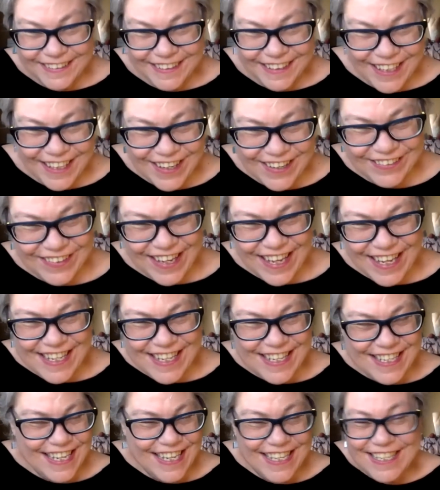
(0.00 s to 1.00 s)

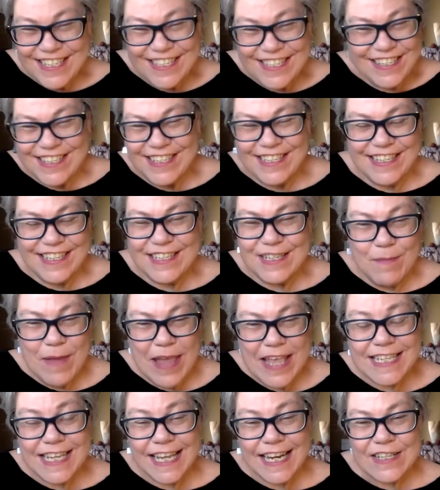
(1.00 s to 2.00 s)
It's just
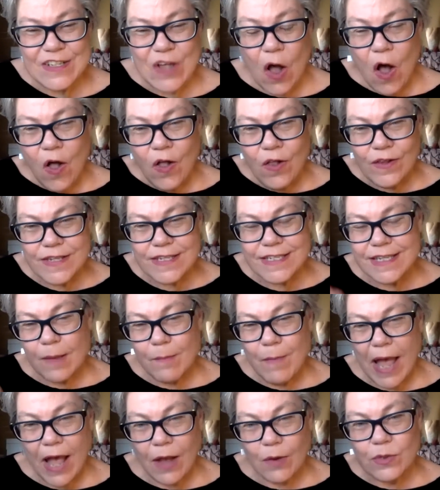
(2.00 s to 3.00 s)
amazing, and it's all
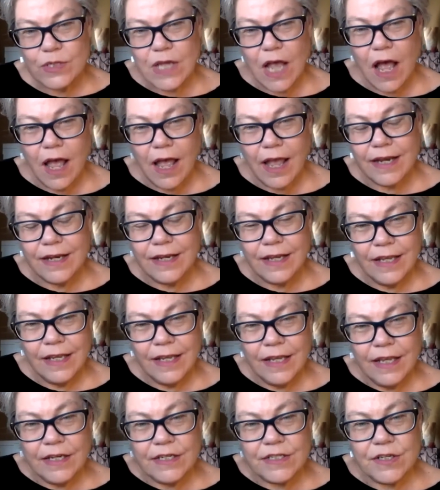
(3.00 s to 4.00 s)
somehow tied
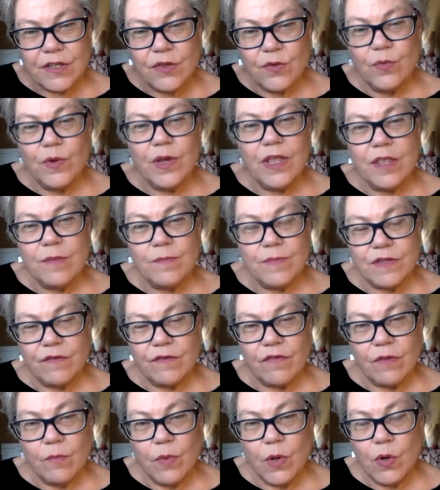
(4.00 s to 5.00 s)
to the rhythms
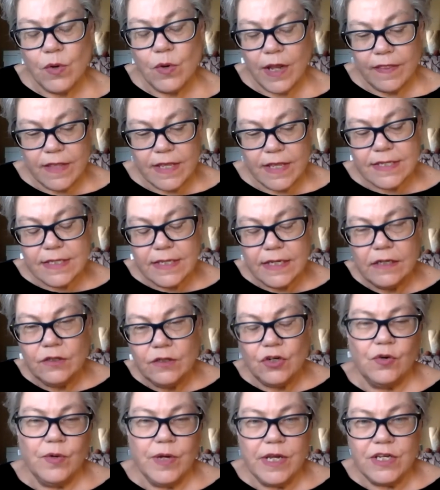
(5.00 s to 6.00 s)
of the moon. And these little
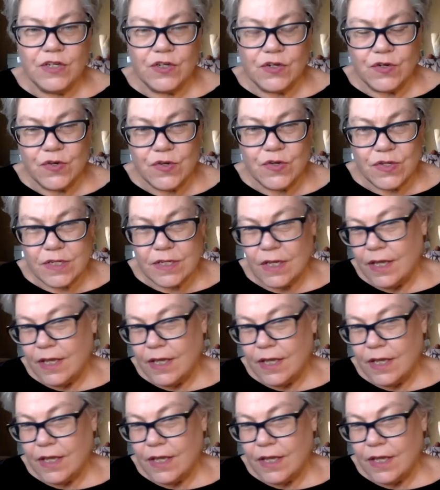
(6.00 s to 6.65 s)
creatures